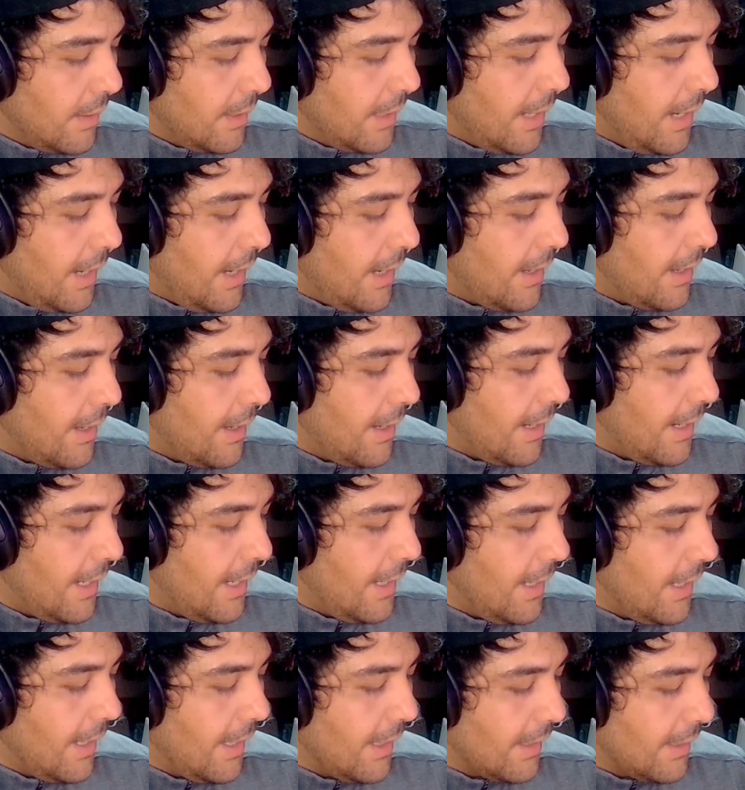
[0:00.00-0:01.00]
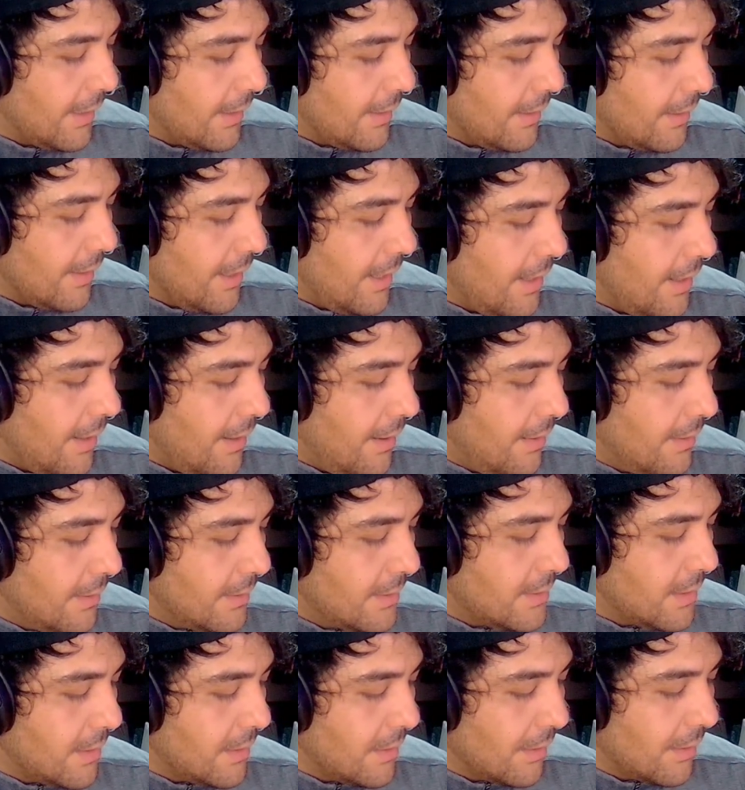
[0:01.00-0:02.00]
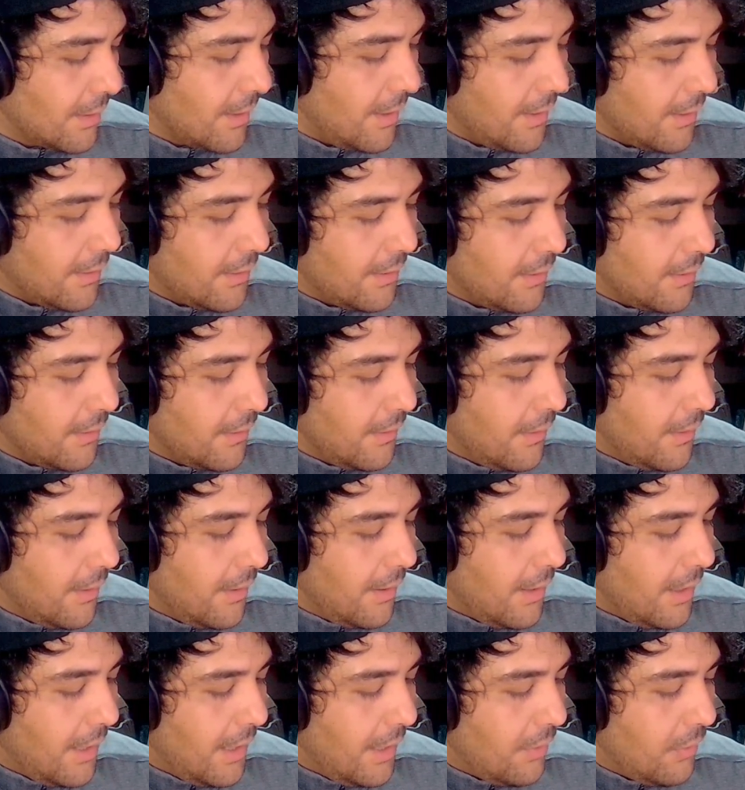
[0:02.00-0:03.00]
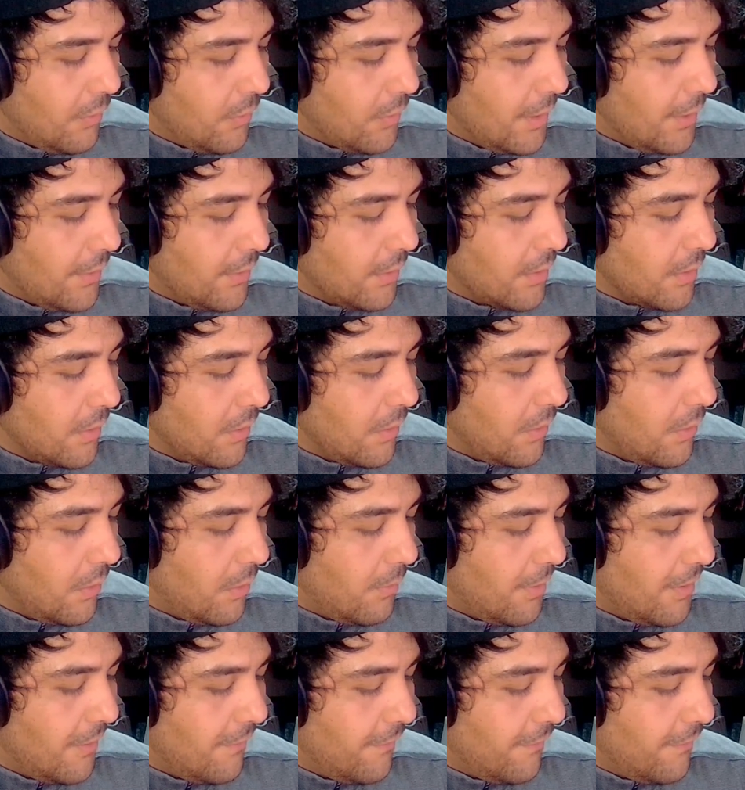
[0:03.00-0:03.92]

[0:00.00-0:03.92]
"Ha, I like that," said the cock. "I'd rather go home on